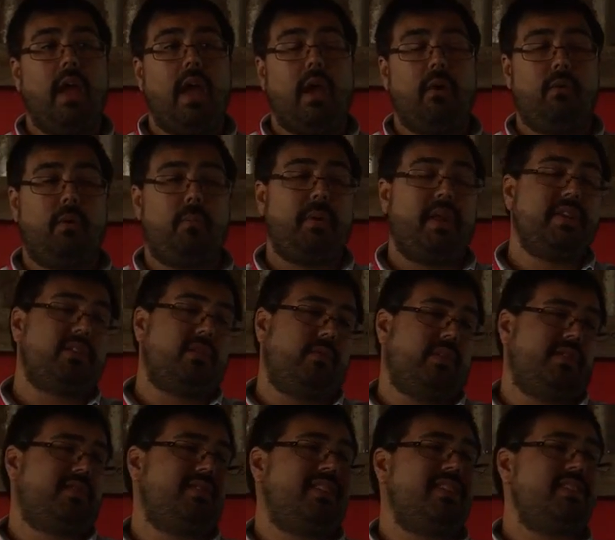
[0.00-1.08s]
and we replaced it with a
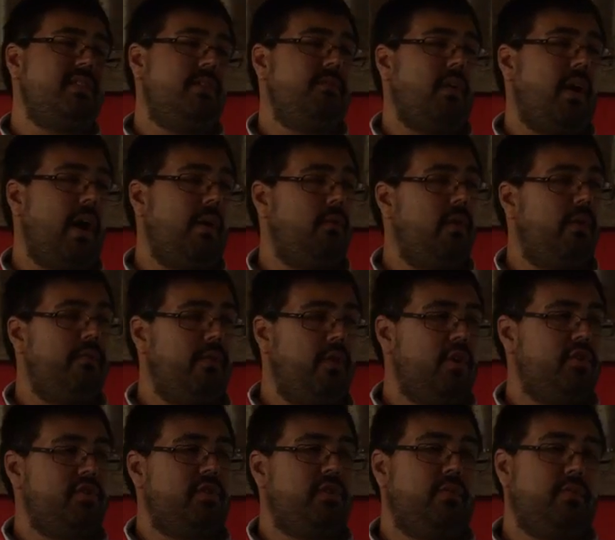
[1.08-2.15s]
65 watt
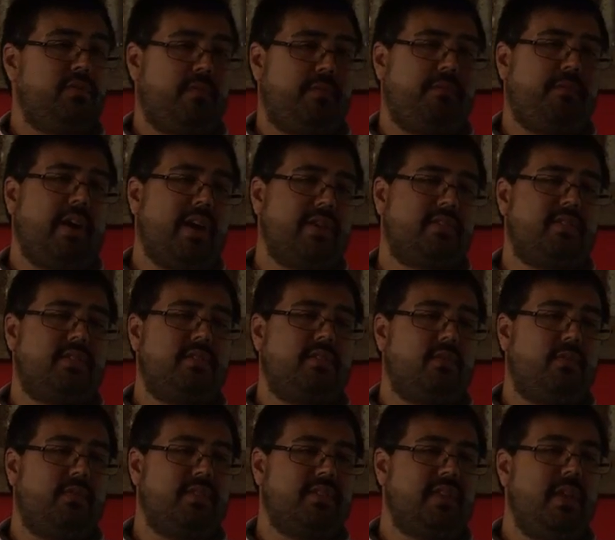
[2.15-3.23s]
version that was fastest
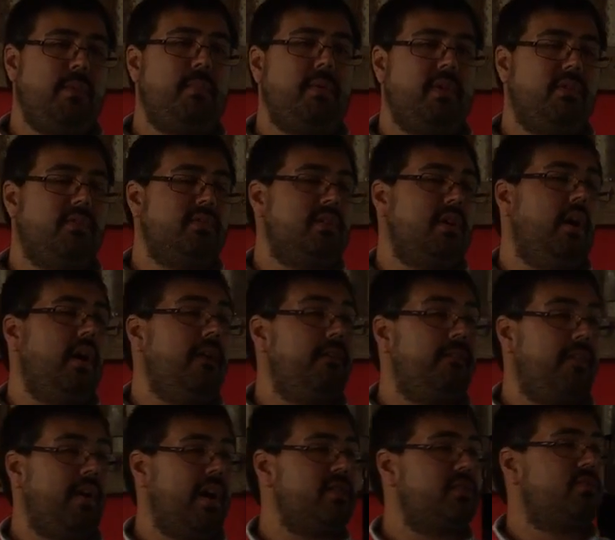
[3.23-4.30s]
on the CPU side,
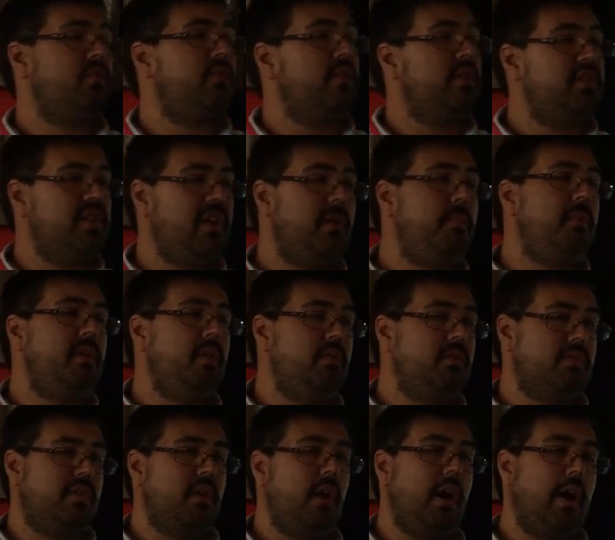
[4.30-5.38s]
faster on the GPU
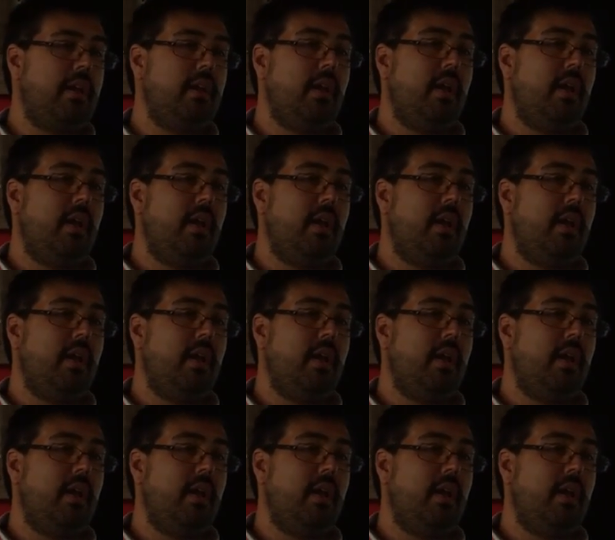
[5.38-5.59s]
side,